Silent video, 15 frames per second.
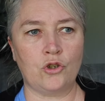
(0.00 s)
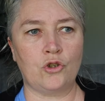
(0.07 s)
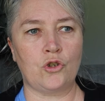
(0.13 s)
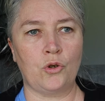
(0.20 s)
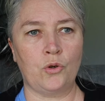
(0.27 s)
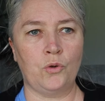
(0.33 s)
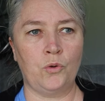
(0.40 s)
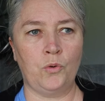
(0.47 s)

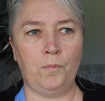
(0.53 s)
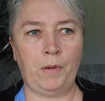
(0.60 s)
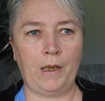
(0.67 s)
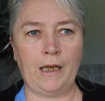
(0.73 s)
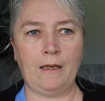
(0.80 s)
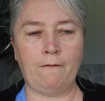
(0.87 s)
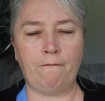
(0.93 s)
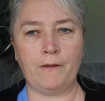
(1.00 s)
to
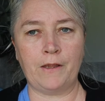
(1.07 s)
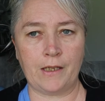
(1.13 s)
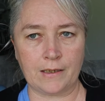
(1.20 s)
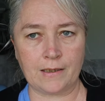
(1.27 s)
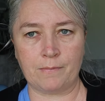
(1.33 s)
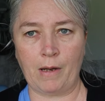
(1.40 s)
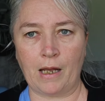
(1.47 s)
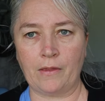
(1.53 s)
be for
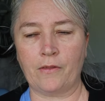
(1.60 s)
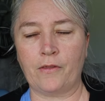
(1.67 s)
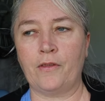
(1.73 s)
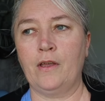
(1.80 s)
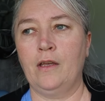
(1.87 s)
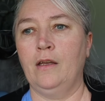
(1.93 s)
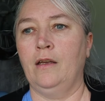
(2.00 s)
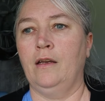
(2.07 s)
this month